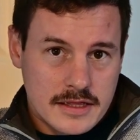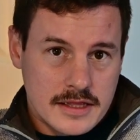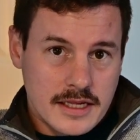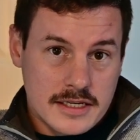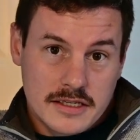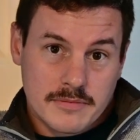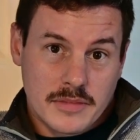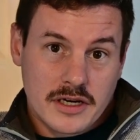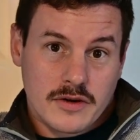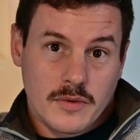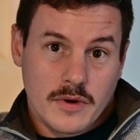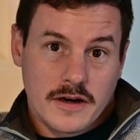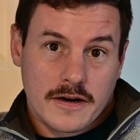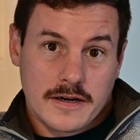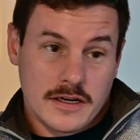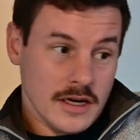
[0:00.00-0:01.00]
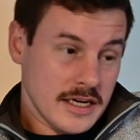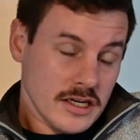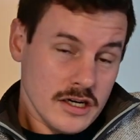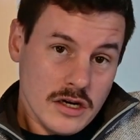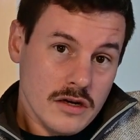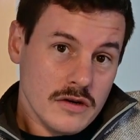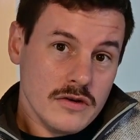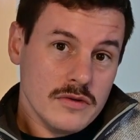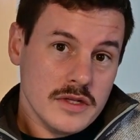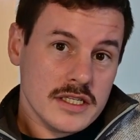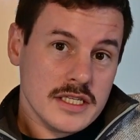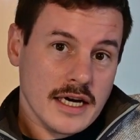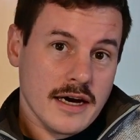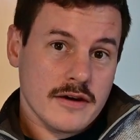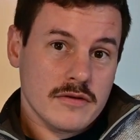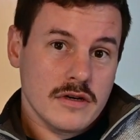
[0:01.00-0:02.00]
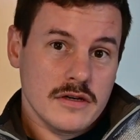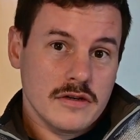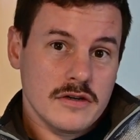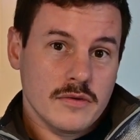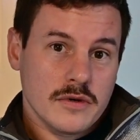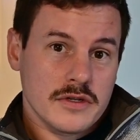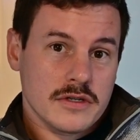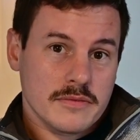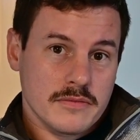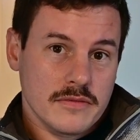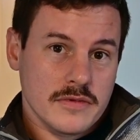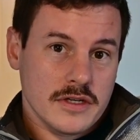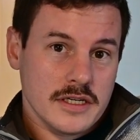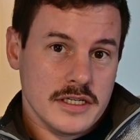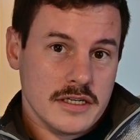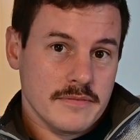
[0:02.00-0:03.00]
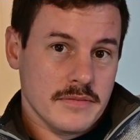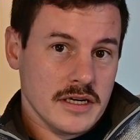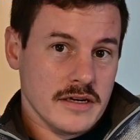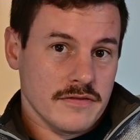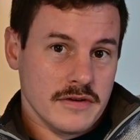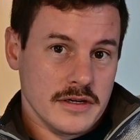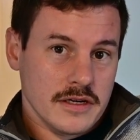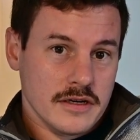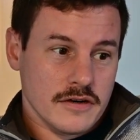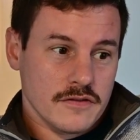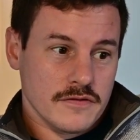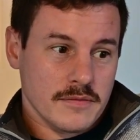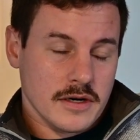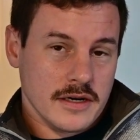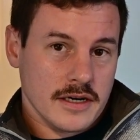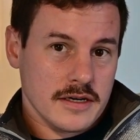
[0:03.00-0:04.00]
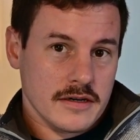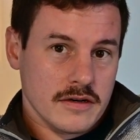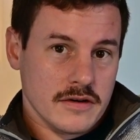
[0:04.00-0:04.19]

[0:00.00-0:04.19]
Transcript: that's a big one. And Lou, the town Lou, is a big video of mine.